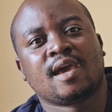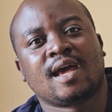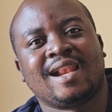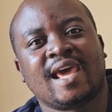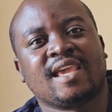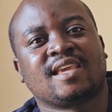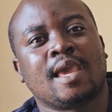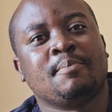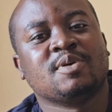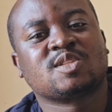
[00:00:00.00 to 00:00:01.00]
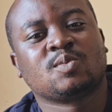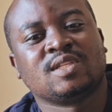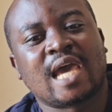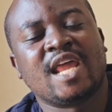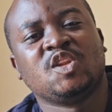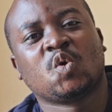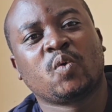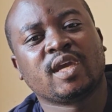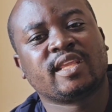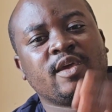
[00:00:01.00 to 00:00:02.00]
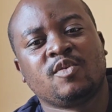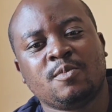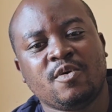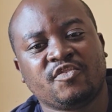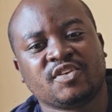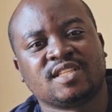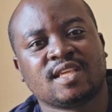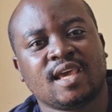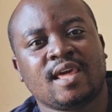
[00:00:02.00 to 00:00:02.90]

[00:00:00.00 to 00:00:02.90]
like a biscuit and you quickly remove it,